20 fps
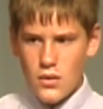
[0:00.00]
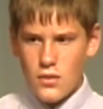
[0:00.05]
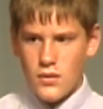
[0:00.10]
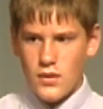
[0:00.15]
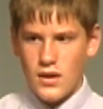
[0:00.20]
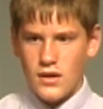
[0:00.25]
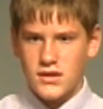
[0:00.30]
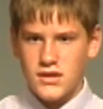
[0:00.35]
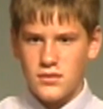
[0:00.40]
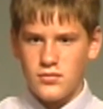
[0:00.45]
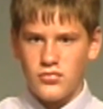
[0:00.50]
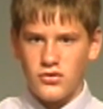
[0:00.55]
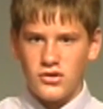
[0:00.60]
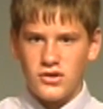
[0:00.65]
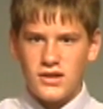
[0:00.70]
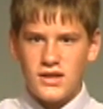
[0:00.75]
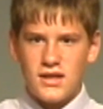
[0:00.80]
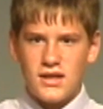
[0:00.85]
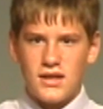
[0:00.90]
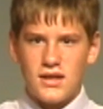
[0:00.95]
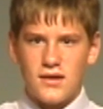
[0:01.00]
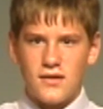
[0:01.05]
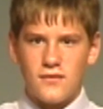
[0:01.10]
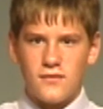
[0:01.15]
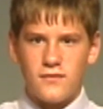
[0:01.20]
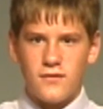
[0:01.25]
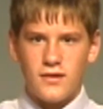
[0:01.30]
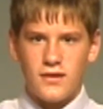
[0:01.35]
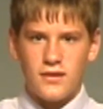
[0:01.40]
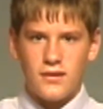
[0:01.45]
We have to
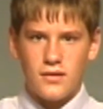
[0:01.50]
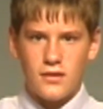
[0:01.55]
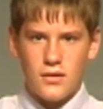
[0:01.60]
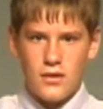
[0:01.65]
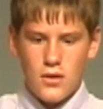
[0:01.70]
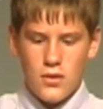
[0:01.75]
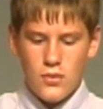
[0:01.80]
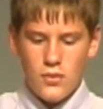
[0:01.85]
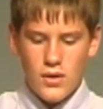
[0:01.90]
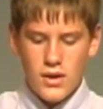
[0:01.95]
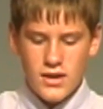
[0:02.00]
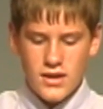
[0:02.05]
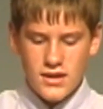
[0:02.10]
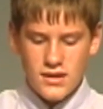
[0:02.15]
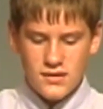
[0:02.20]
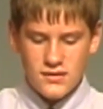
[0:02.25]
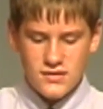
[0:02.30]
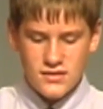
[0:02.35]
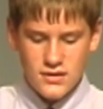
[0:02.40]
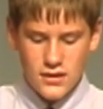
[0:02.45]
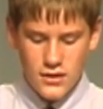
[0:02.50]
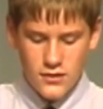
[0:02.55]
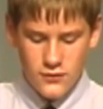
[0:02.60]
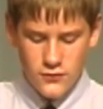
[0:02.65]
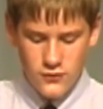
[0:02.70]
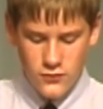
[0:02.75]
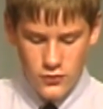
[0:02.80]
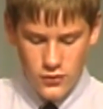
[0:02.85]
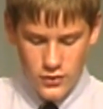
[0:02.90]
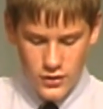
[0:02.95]
believe what he's done
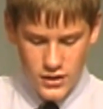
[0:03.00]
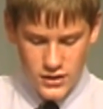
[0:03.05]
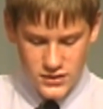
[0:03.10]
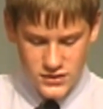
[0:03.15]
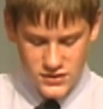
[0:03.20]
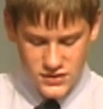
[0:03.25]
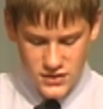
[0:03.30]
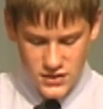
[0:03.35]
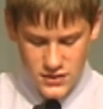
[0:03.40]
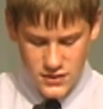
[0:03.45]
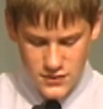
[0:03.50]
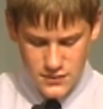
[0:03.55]
for us.